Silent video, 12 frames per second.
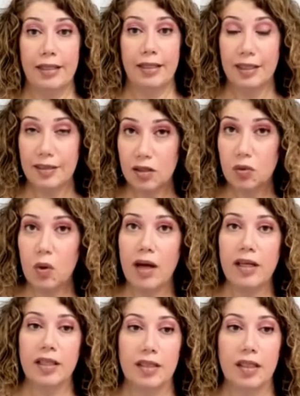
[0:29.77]
And this is
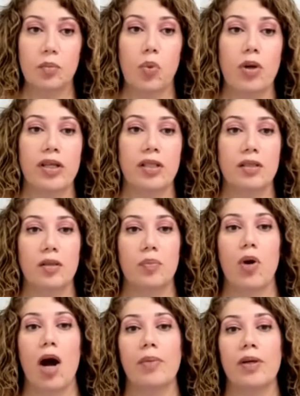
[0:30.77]
why it's important to
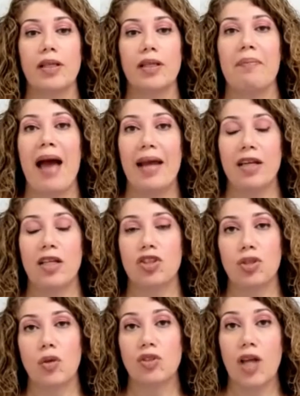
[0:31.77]
properly
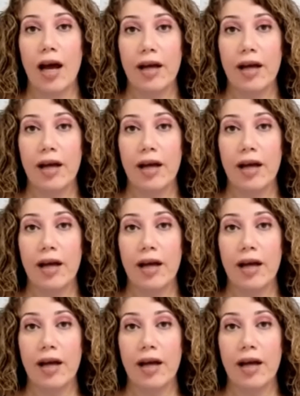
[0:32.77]
manage those